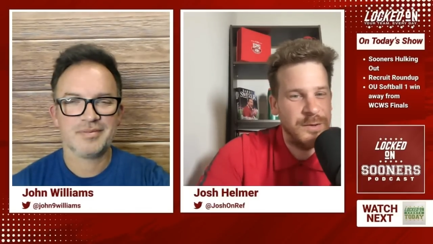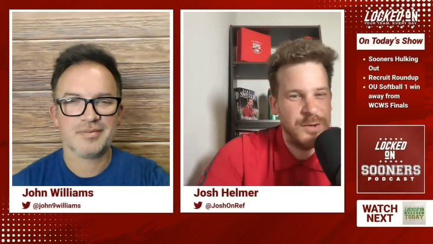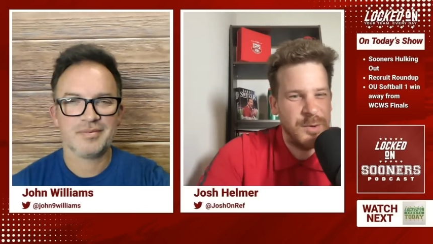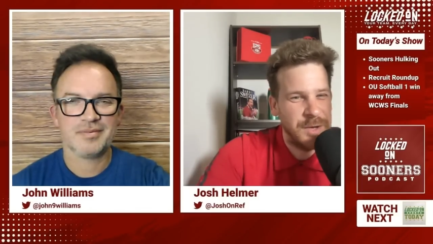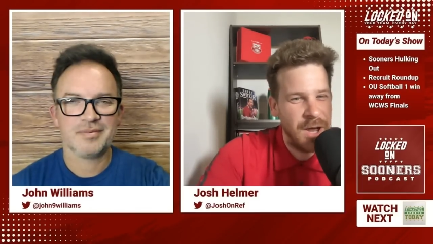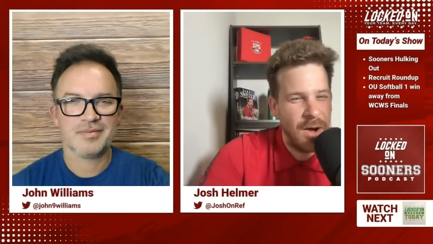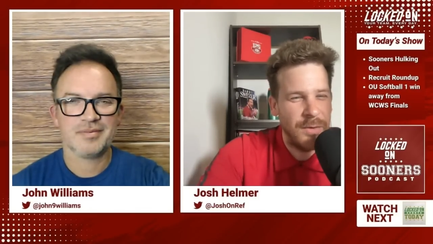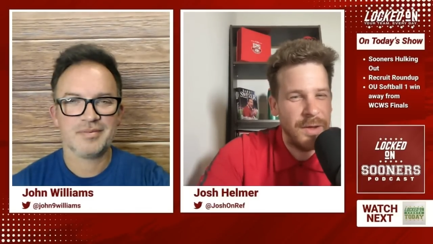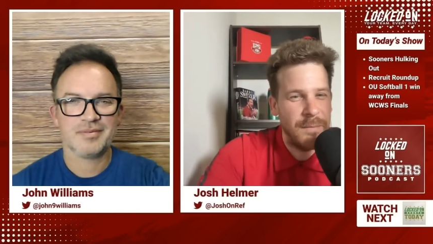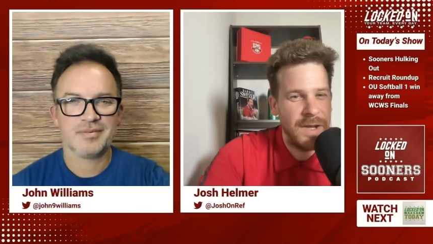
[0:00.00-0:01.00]
Speaker 1: Do we know
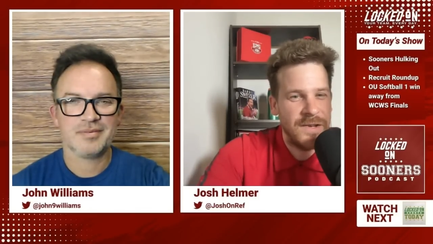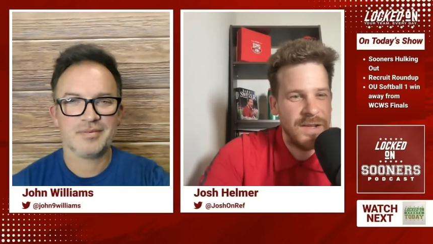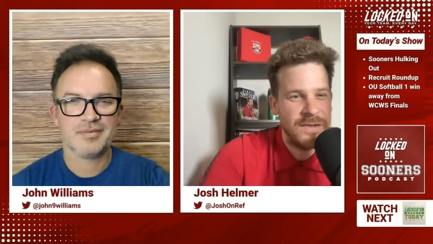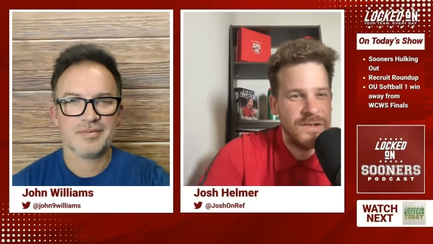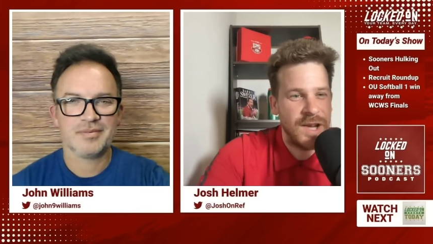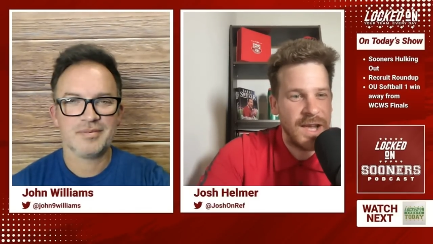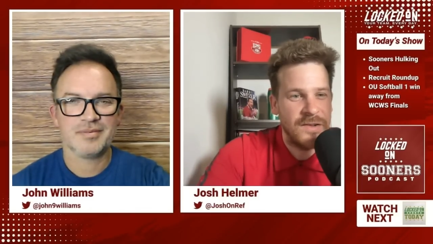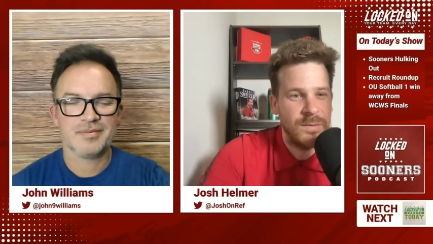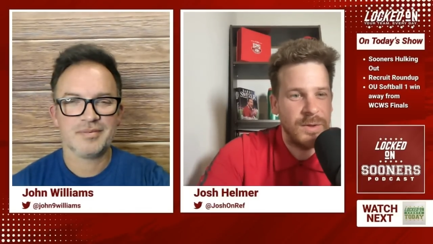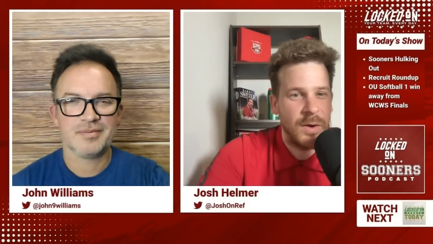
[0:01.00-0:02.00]
that much has
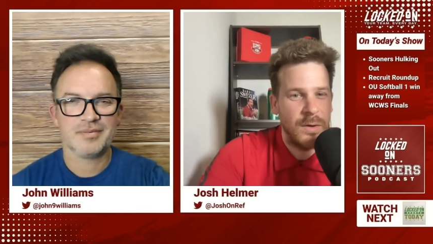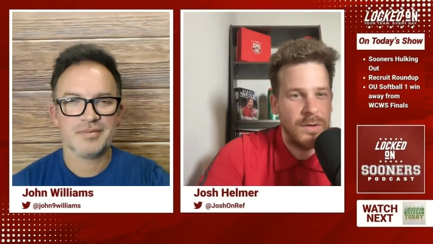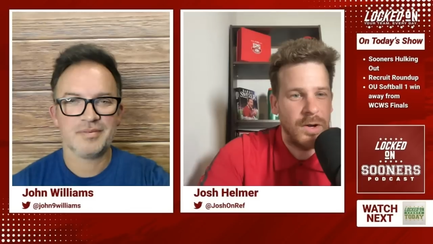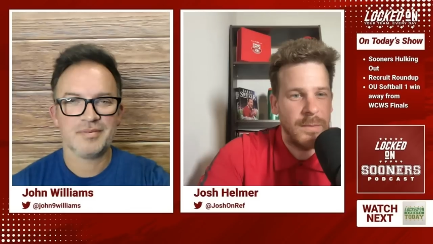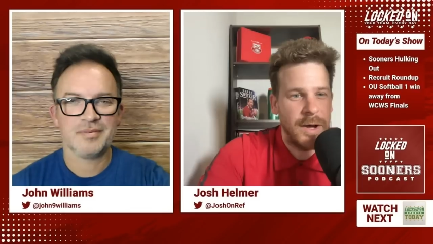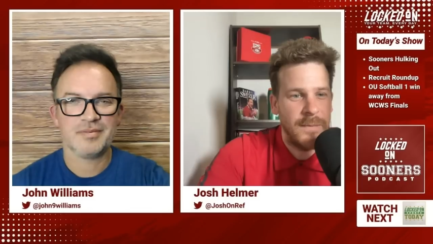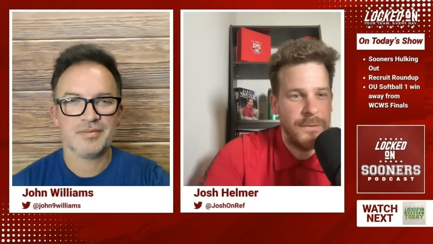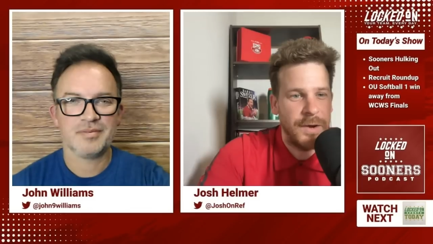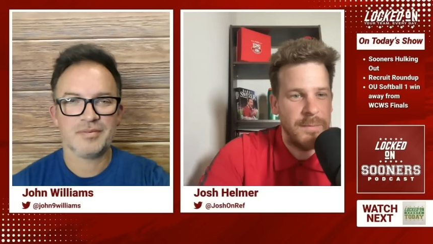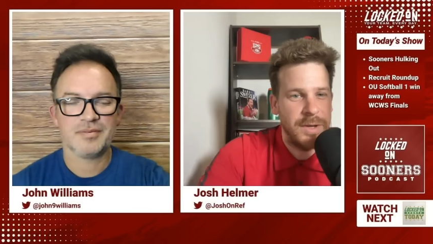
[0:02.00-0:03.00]
changed with Oklahoma up
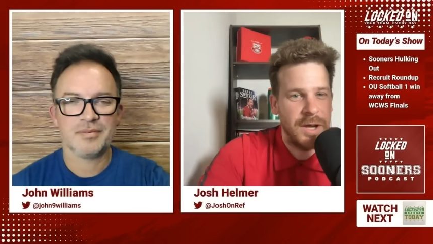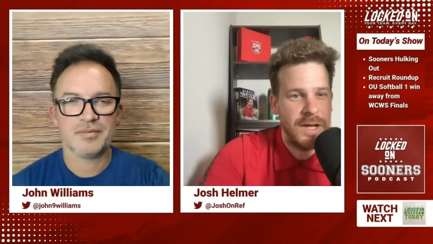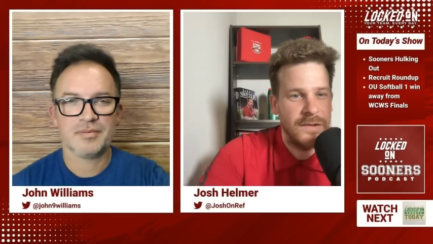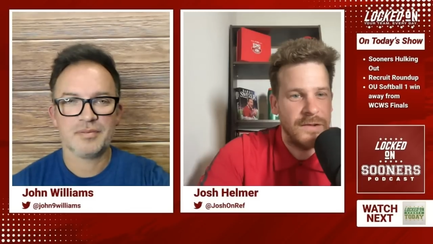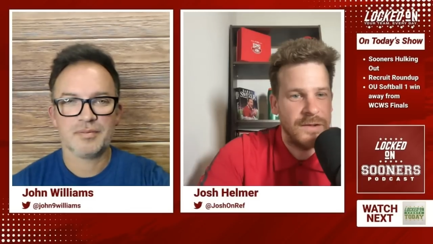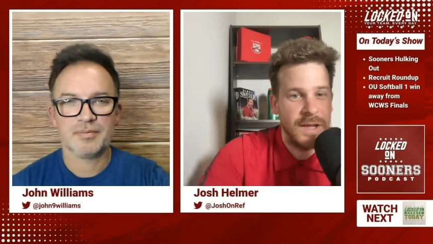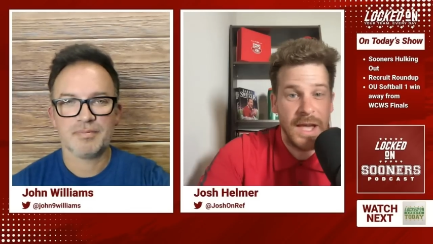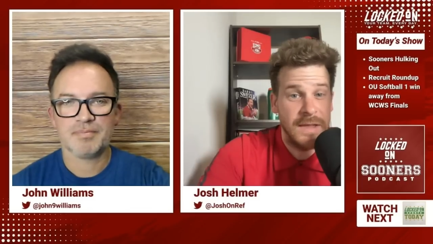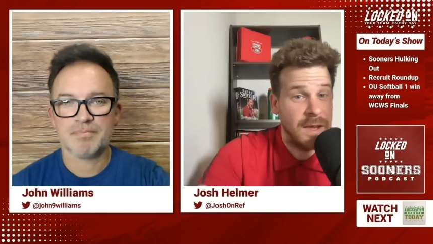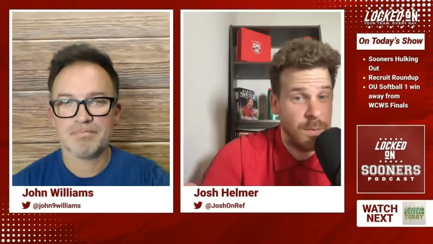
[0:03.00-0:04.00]
front beyond just,
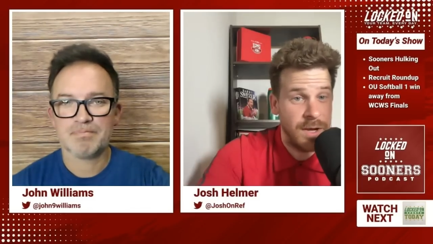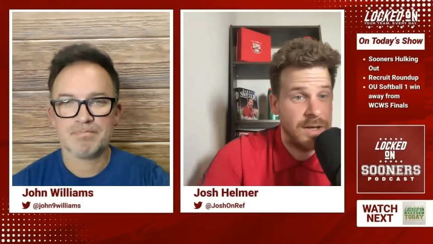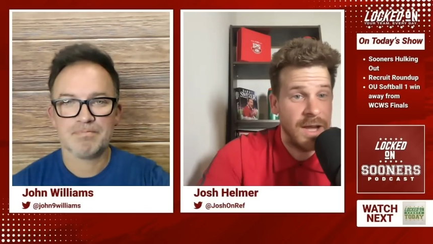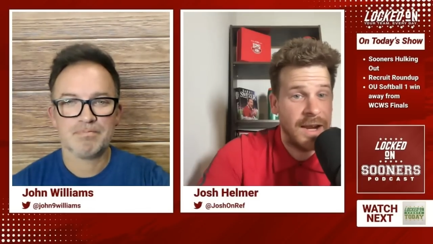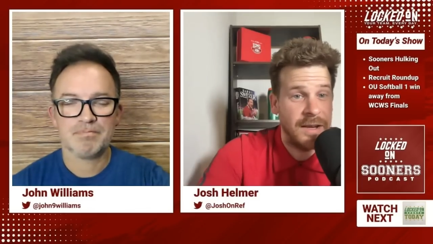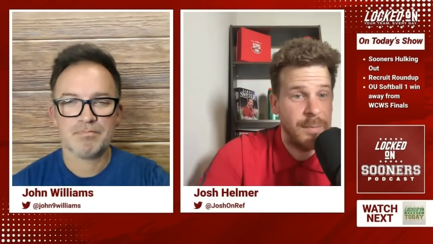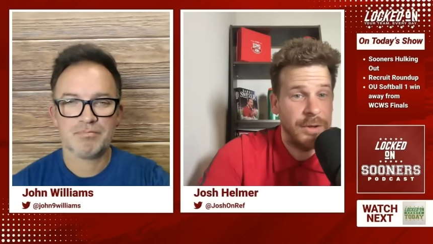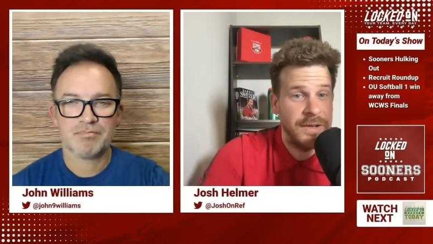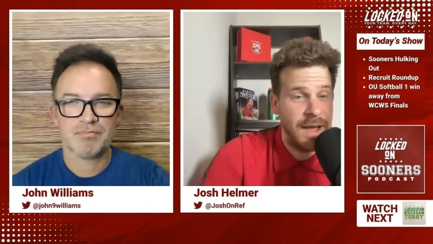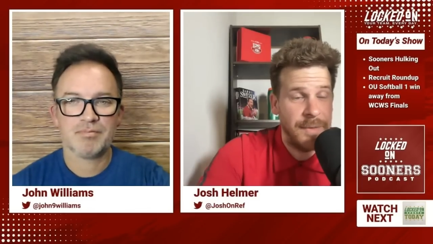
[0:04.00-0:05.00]
hey, they went and got a couple
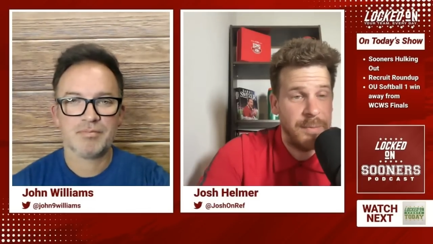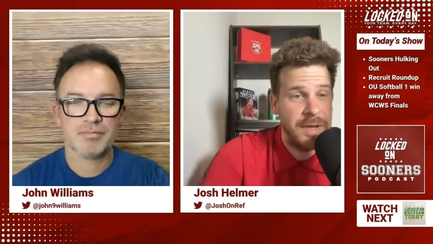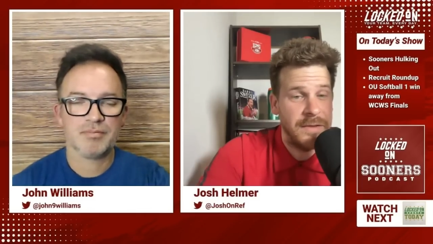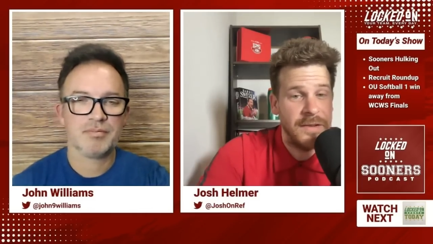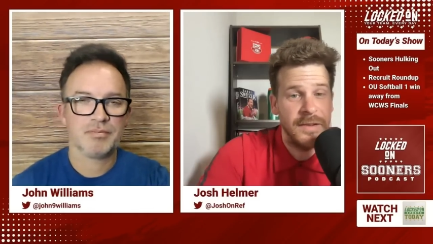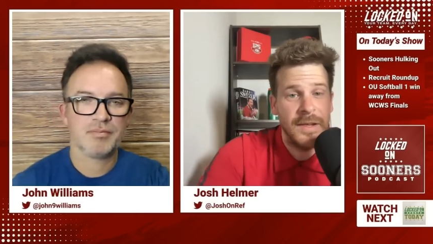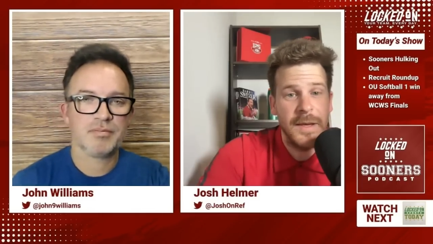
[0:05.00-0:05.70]
of depth pieces?